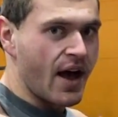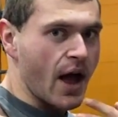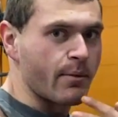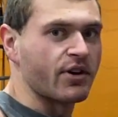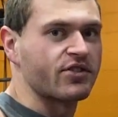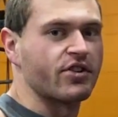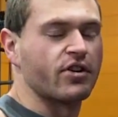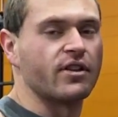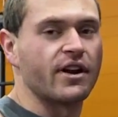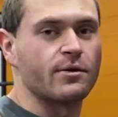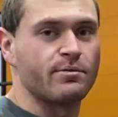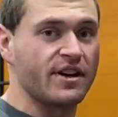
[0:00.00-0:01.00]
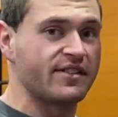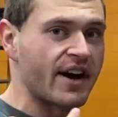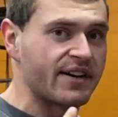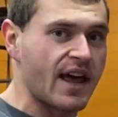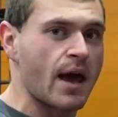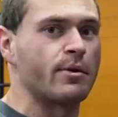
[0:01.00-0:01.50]
I make sure to let it be
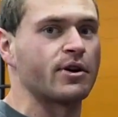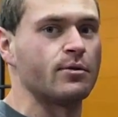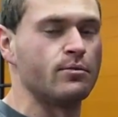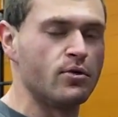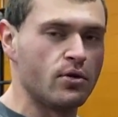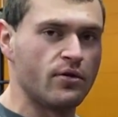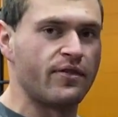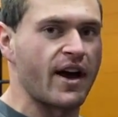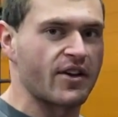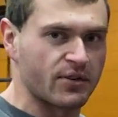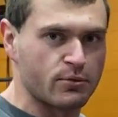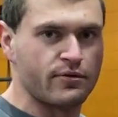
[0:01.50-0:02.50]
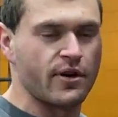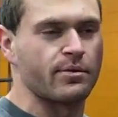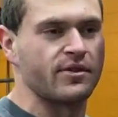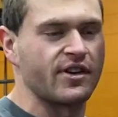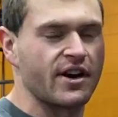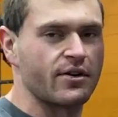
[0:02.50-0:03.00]
dynamic and move as I move up
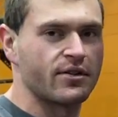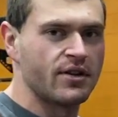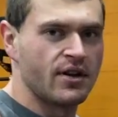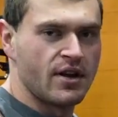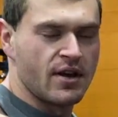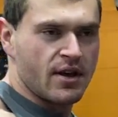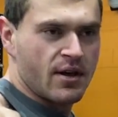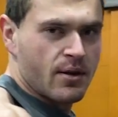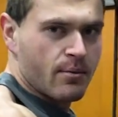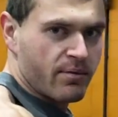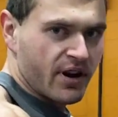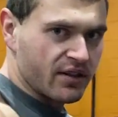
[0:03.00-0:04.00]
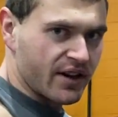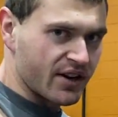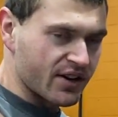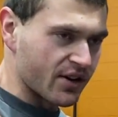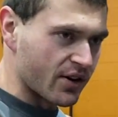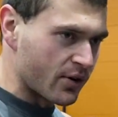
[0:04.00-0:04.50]
and down, but I let
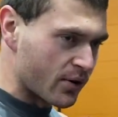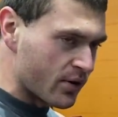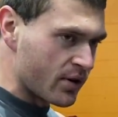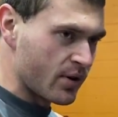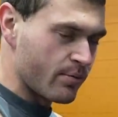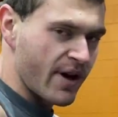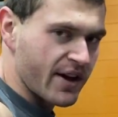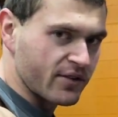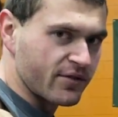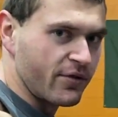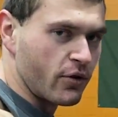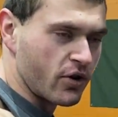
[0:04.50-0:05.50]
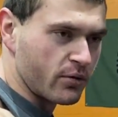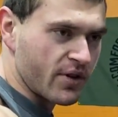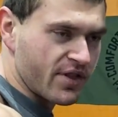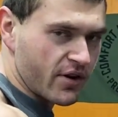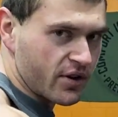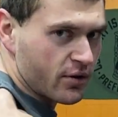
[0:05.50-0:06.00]
it go back and forward
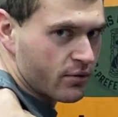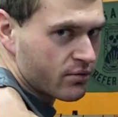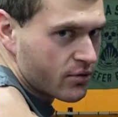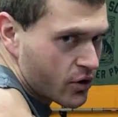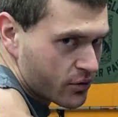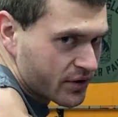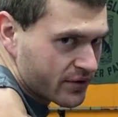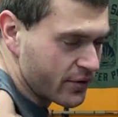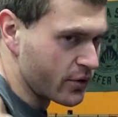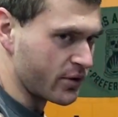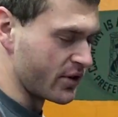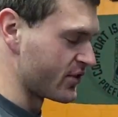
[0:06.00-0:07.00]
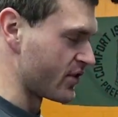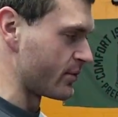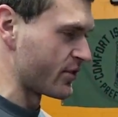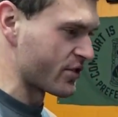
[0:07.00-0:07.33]
without it rolling forward. So I'm gonna